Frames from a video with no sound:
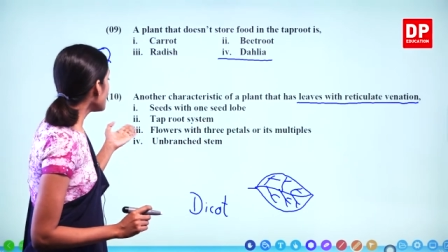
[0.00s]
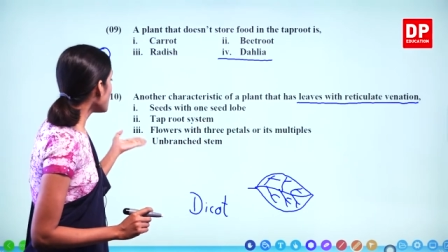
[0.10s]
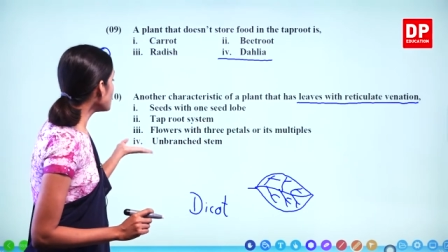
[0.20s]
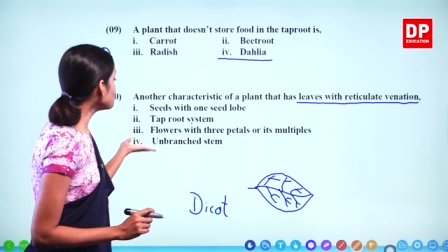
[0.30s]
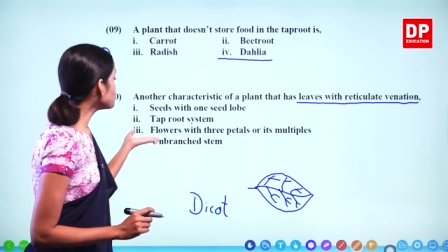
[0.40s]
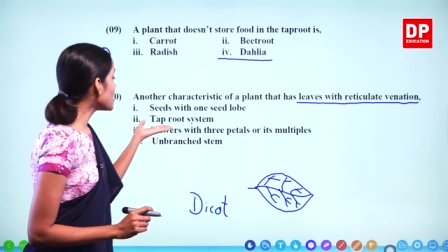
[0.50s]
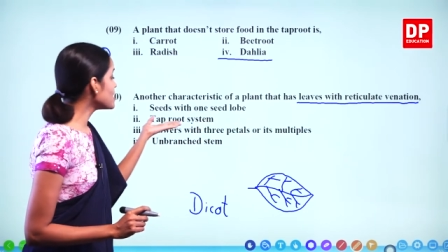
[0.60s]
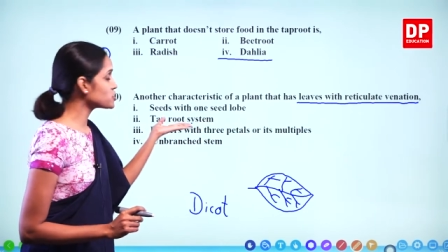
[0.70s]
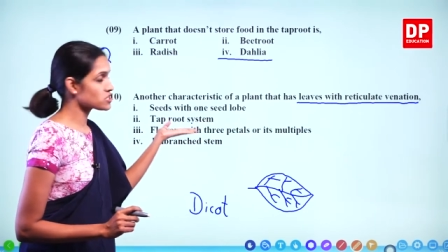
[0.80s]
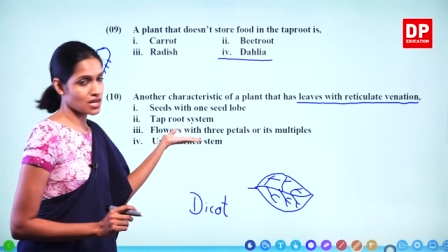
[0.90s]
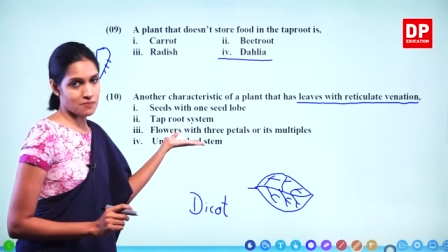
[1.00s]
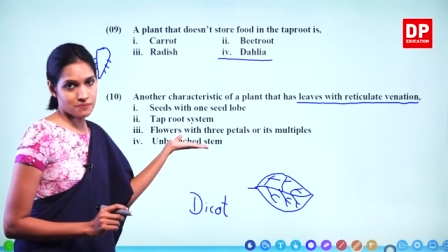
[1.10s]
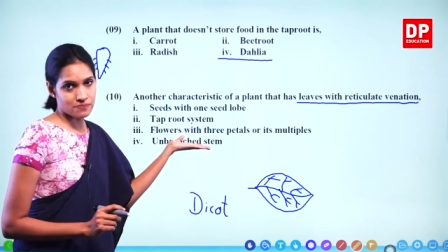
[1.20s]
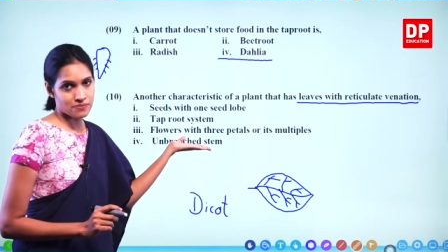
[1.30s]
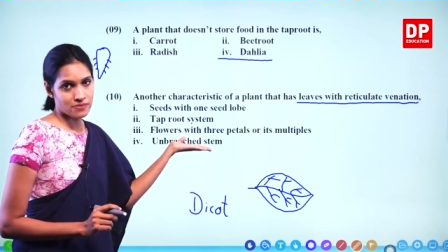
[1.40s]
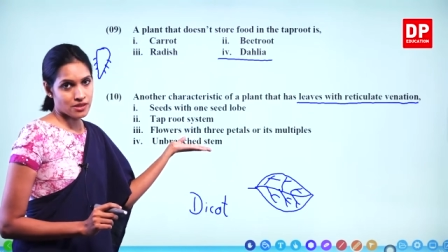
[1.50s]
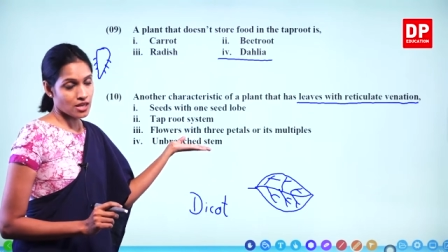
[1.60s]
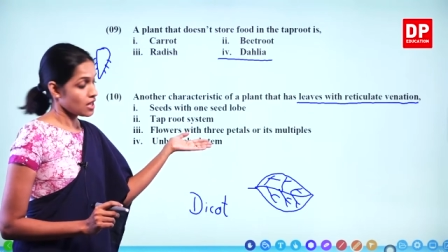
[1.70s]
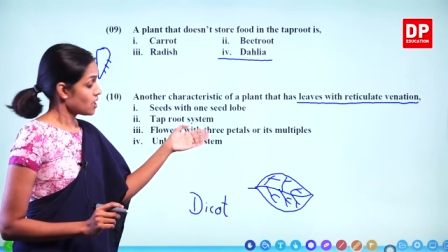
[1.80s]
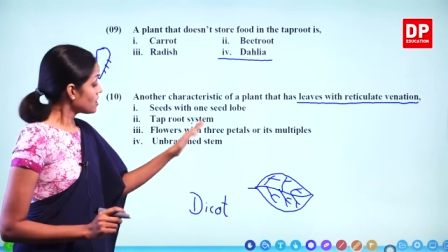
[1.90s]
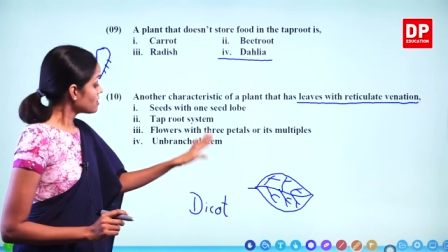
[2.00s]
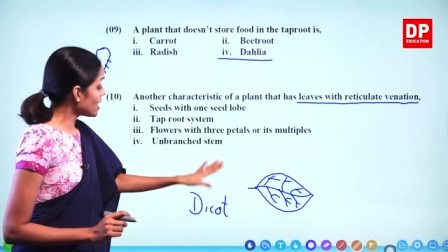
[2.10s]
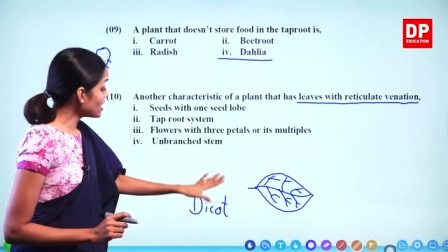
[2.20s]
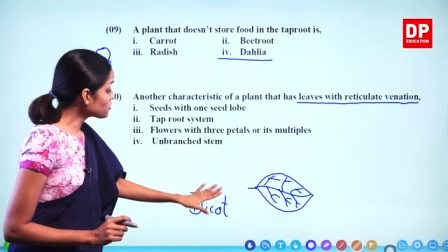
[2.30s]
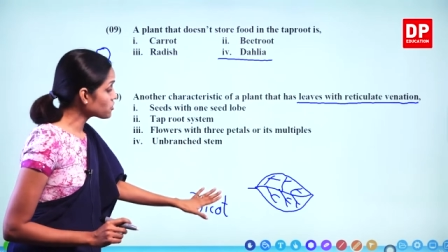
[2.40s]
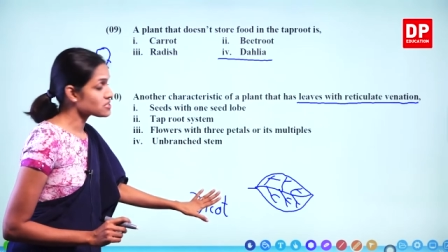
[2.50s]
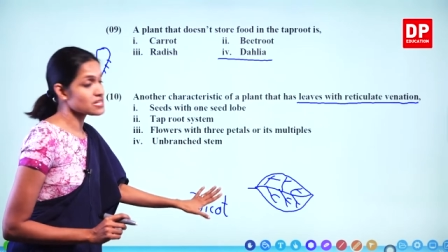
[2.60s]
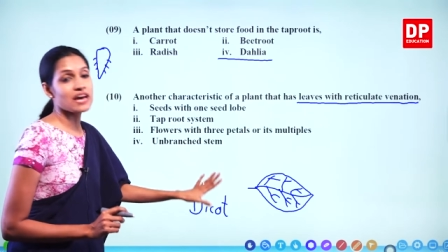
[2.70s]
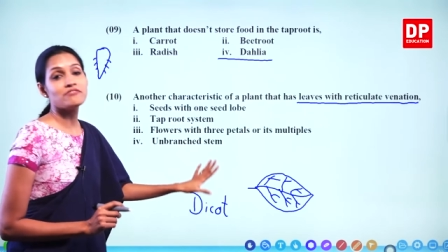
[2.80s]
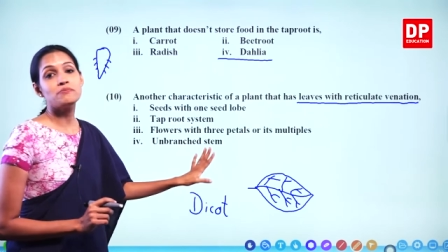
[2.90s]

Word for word: Unbranched stem. Dicots have